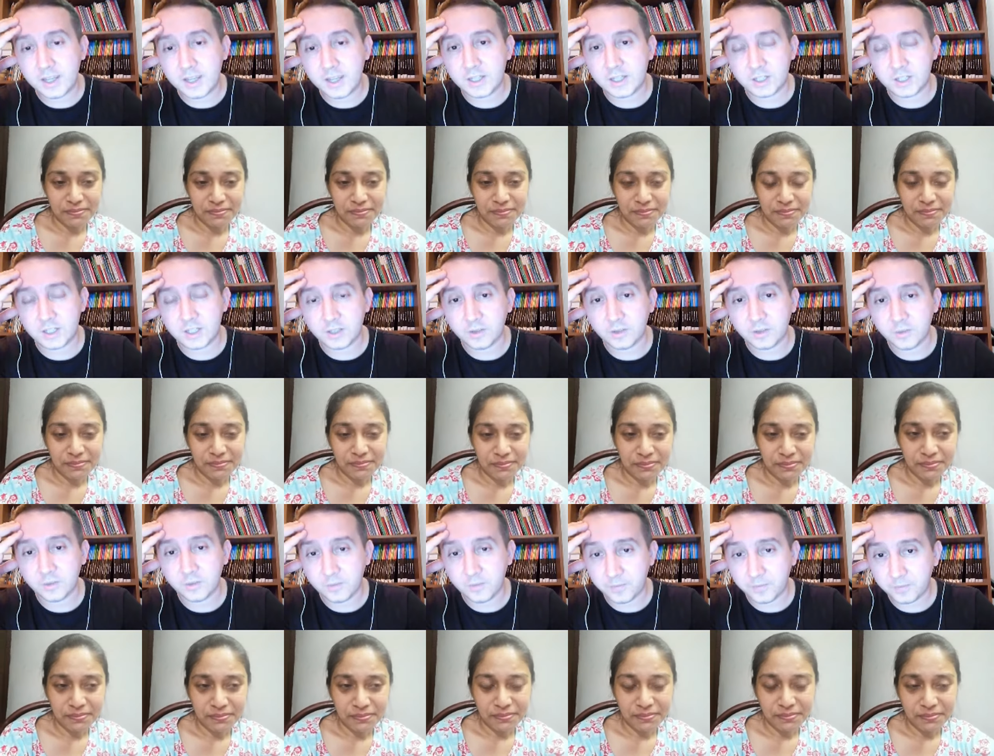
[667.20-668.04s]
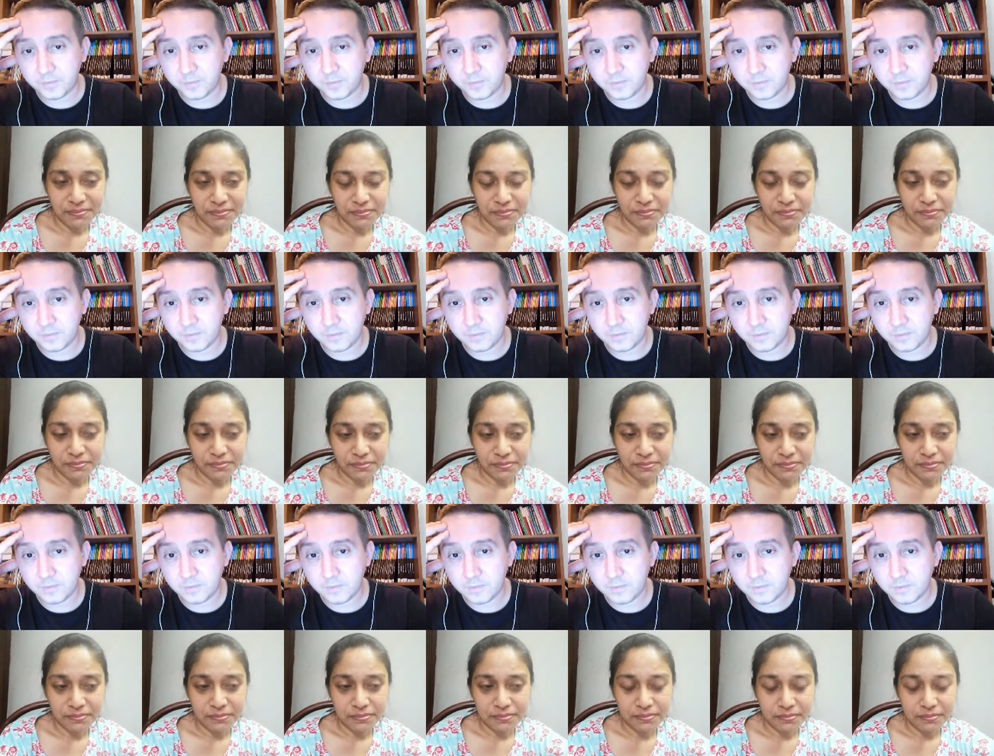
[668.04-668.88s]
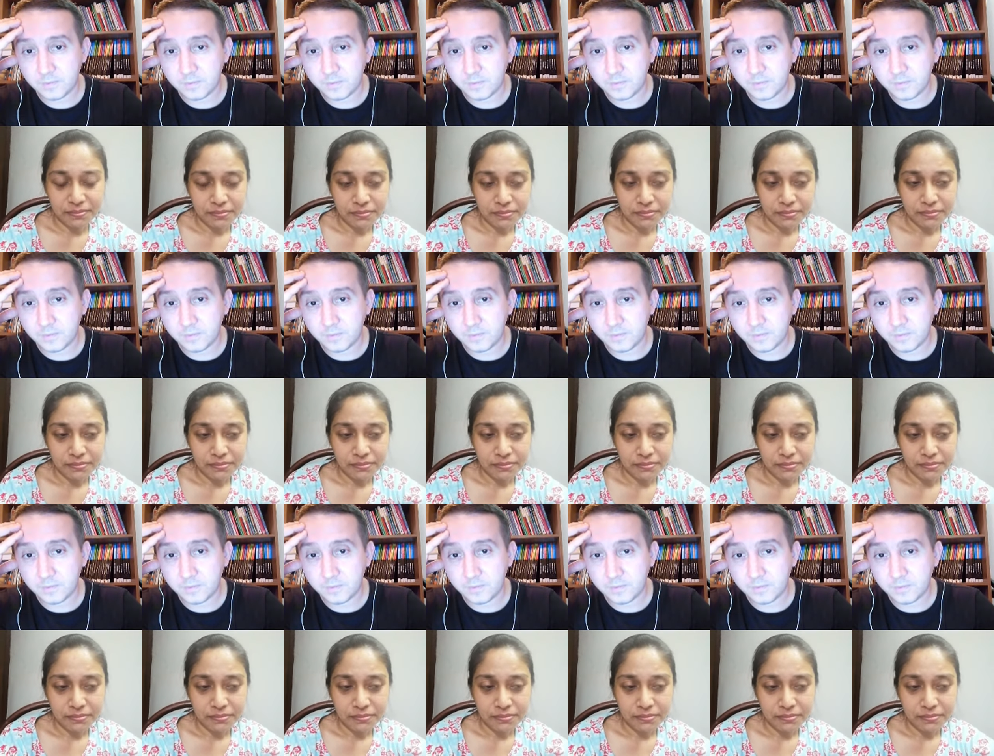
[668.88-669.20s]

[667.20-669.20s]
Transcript: No one is speaking in this clip.